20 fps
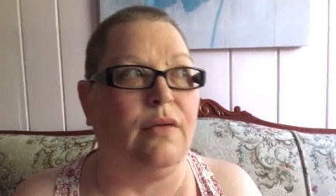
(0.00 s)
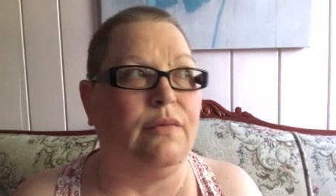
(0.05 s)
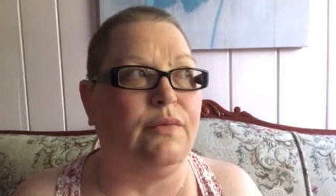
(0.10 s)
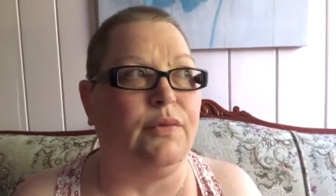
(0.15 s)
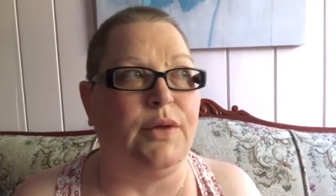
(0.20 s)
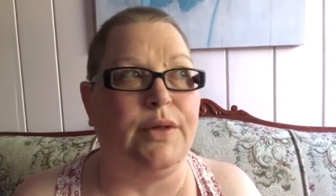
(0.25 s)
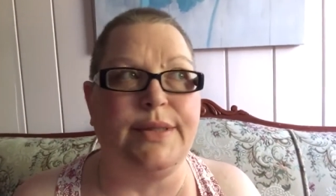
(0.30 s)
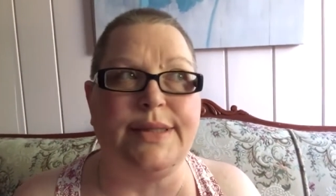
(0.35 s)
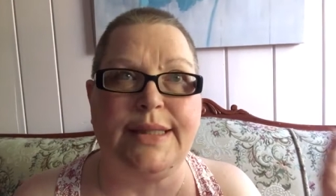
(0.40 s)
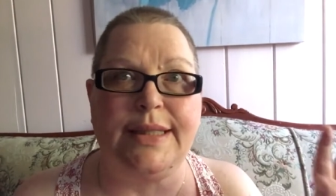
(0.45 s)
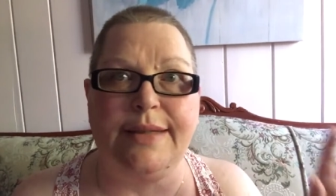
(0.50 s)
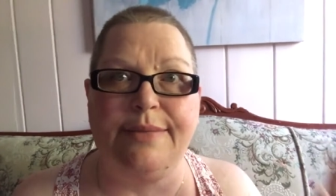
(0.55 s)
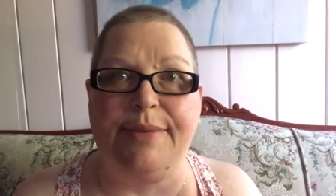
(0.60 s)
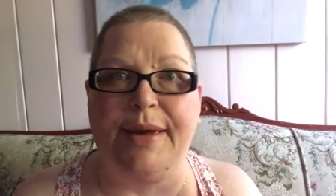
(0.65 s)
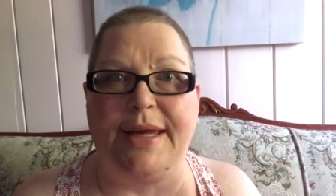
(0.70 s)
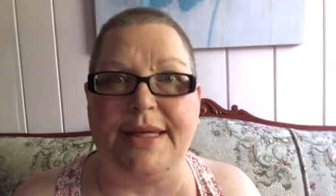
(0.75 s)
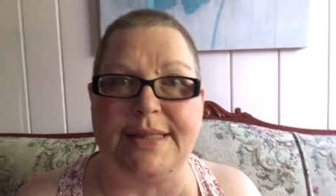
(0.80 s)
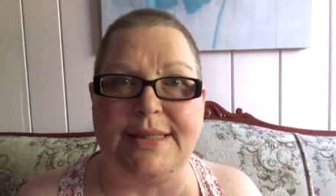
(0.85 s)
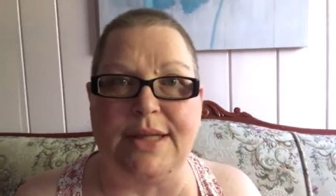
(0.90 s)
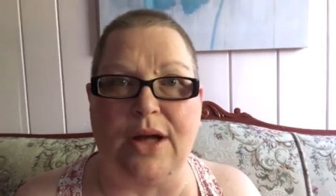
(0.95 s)
loosely
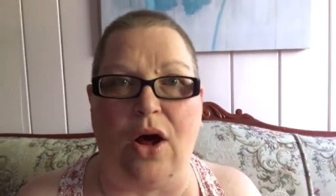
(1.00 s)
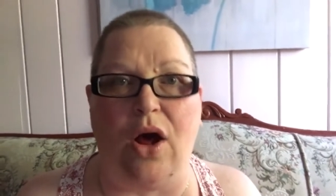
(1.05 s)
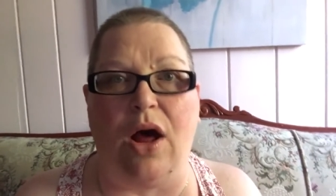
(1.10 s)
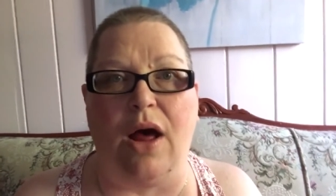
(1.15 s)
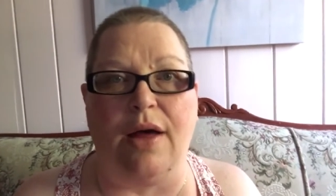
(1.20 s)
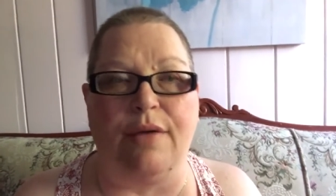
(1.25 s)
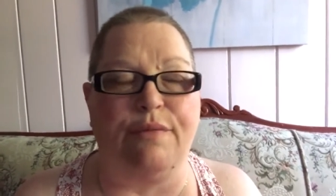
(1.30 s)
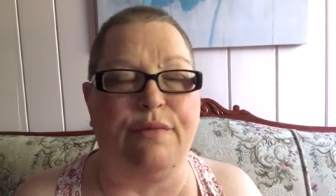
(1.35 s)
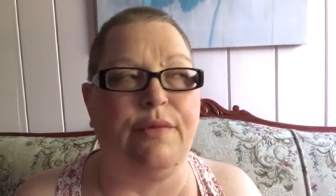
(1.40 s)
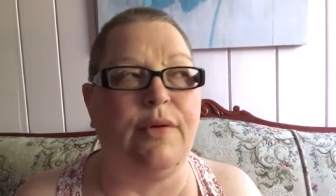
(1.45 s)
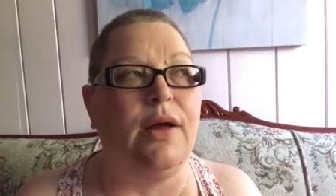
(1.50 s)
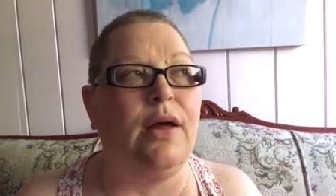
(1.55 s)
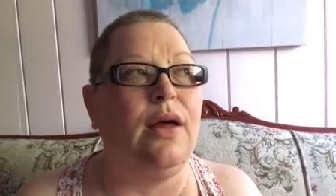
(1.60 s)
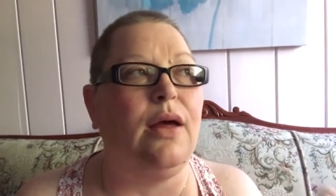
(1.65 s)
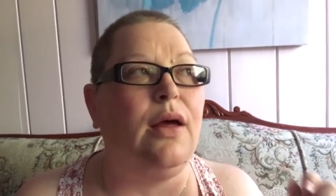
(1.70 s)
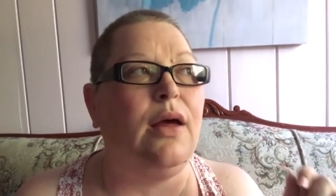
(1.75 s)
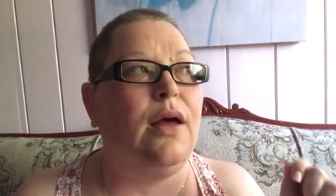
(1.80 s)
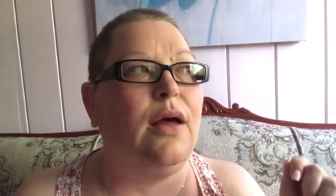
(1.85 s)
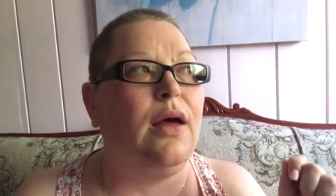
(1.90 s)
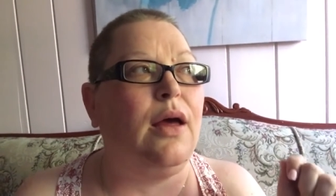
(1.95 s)
based off
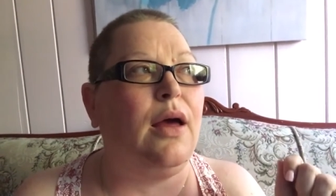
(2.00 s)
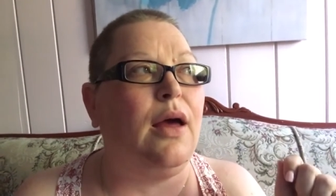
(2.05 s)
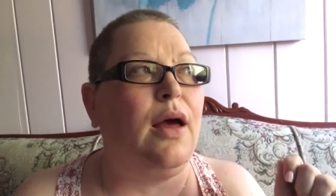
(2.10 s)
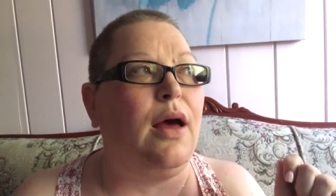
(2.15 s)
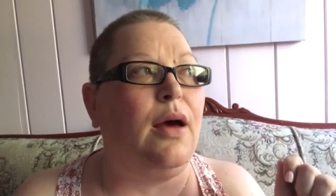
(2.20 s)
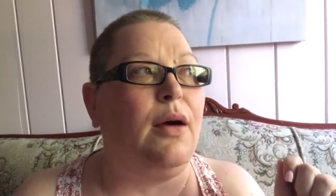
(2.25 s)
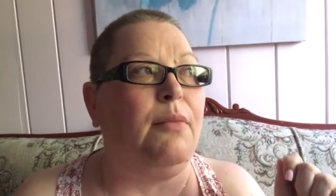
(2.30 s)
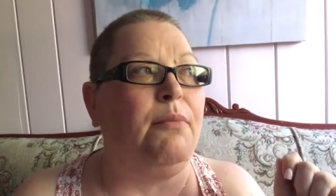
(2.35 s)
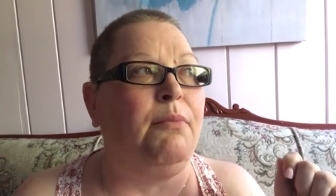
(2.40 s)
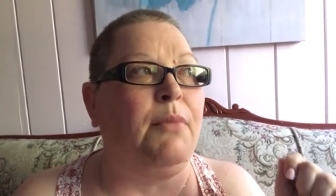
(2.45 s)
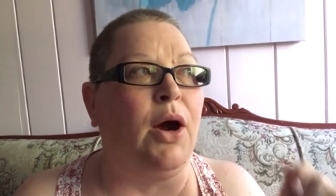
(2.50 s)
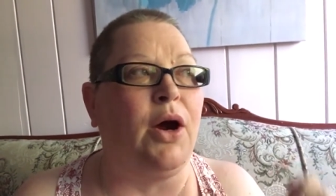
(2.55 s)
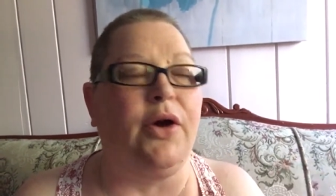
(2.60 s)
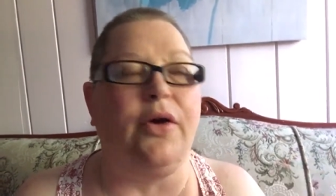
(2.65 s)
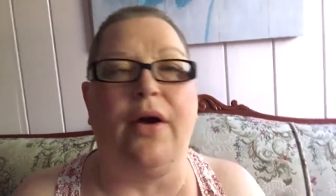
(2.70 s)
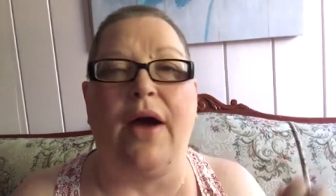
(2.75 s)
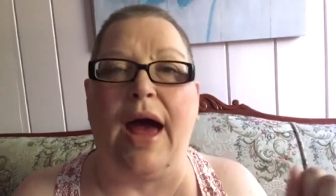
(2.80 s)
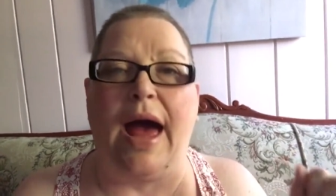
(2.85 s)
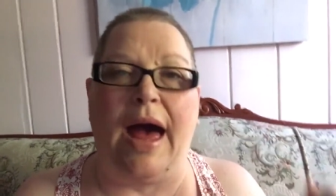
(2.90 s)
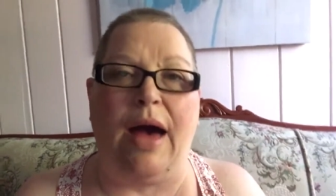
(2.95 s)

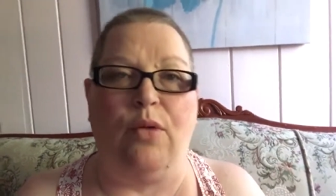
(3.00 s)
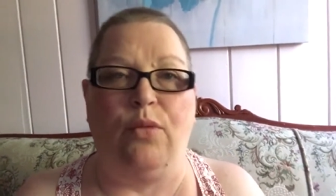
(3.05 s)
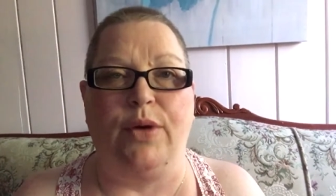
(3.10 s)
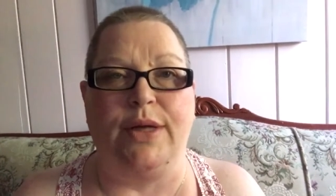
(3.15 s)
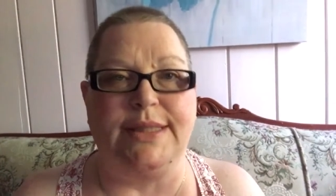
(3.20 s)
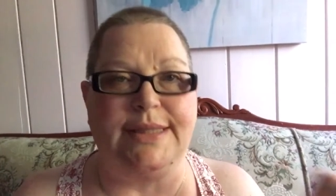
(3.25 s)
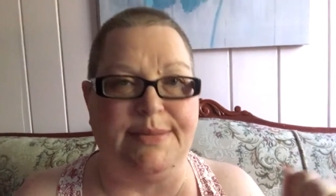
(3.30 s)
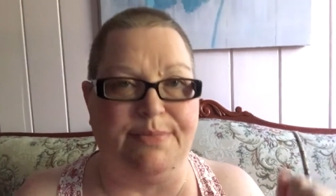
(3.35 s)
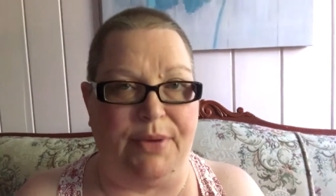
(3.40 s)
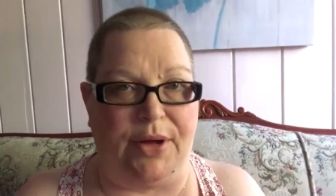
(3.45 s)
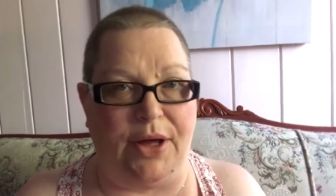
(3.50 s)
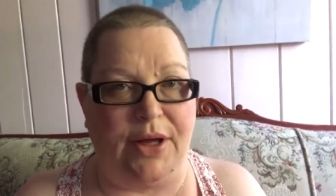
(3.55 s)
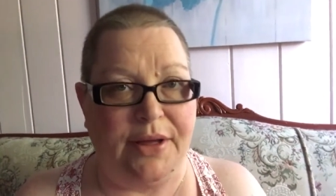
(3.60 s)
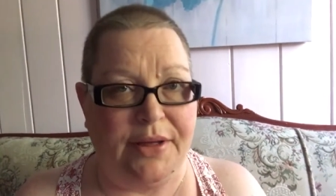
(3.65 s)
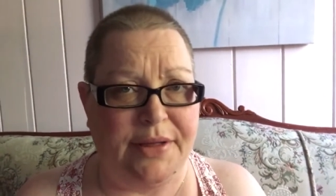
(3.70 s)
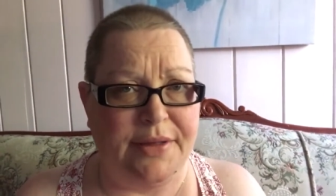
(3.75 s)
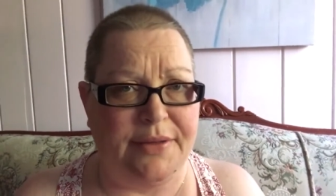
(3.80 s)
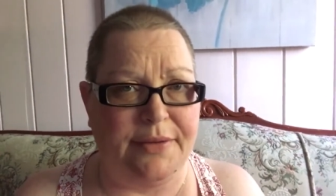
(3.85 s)
Margaret Atwood's book.